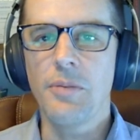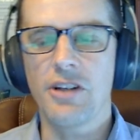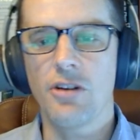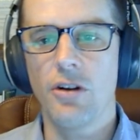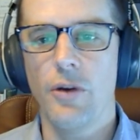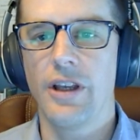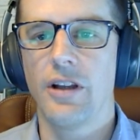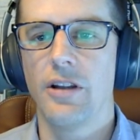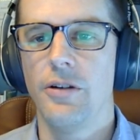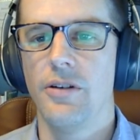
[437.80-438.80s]
make sure you
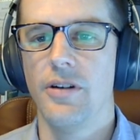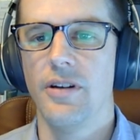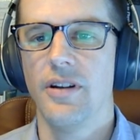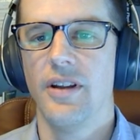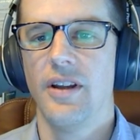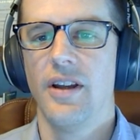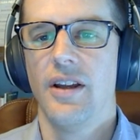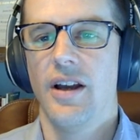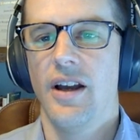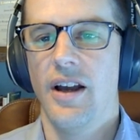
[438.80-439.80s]
include
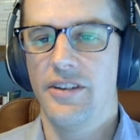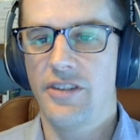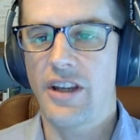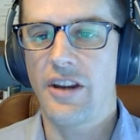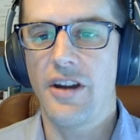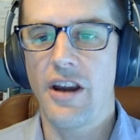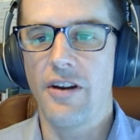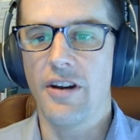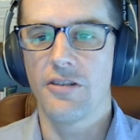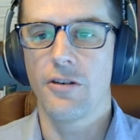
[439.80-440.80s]

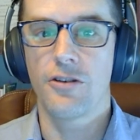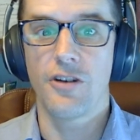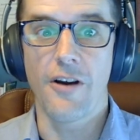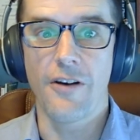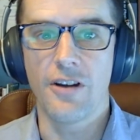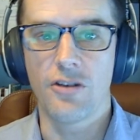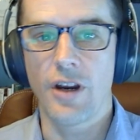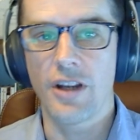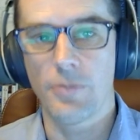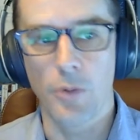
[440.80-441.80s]
secondary and tertiary
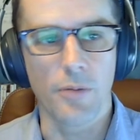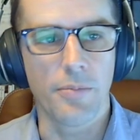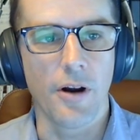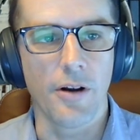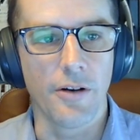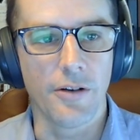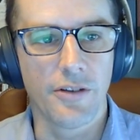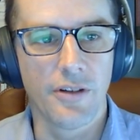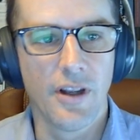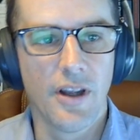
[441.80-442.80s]
transport
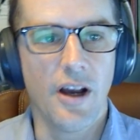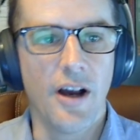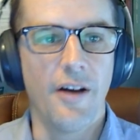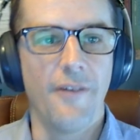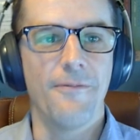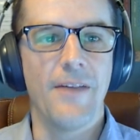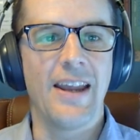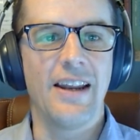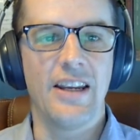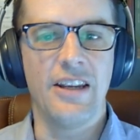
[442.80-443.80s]
partners,
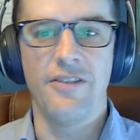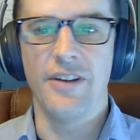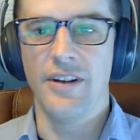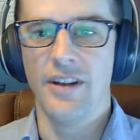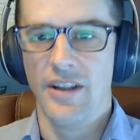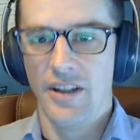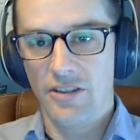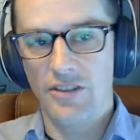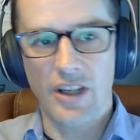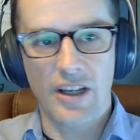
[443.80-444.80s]
and even
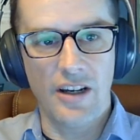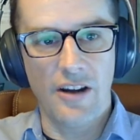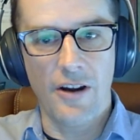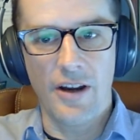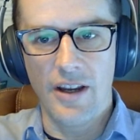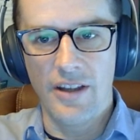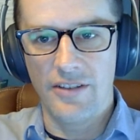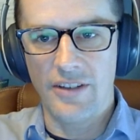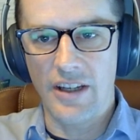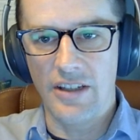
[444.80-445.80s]
secondary and
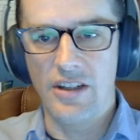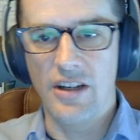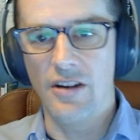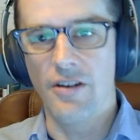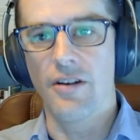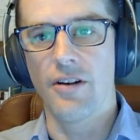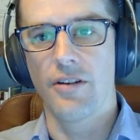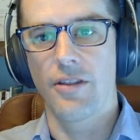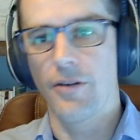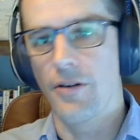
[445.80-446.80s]
second
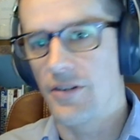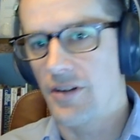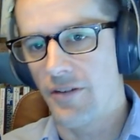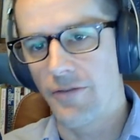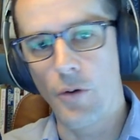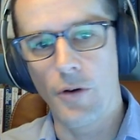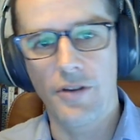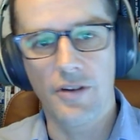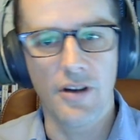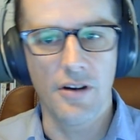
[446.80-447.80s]
tier, third tier,
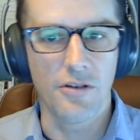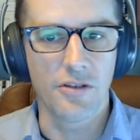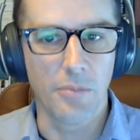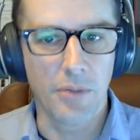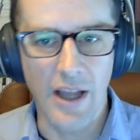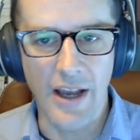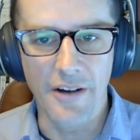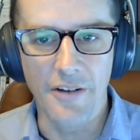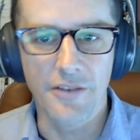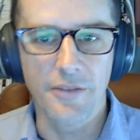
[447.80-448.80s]
fourth tier
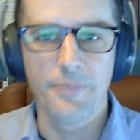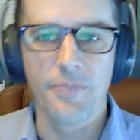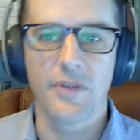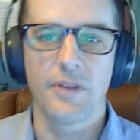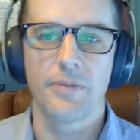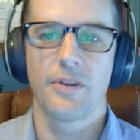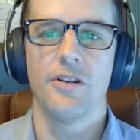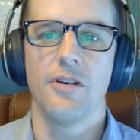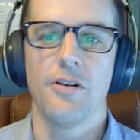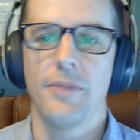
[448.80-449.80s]
suppliers
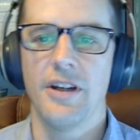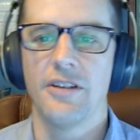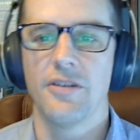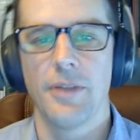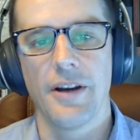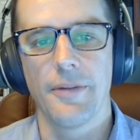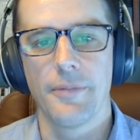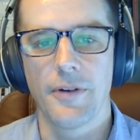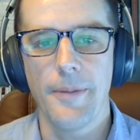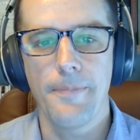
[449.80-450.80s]
to your immediate supplier.
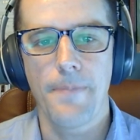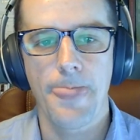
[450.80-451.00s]
Okay.